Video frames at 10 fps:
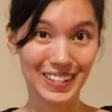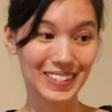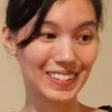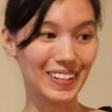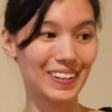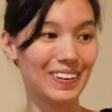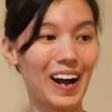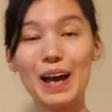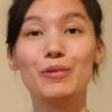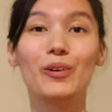so
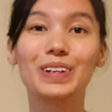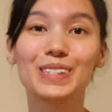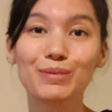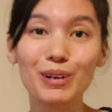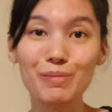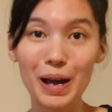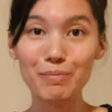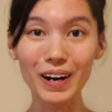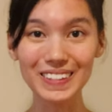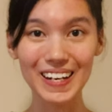I'm going to put my
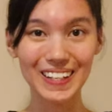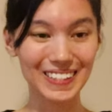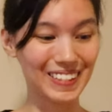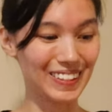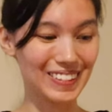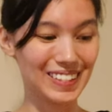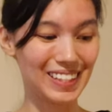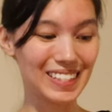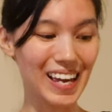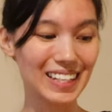bartending skills to
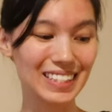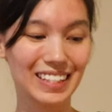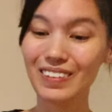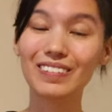the test.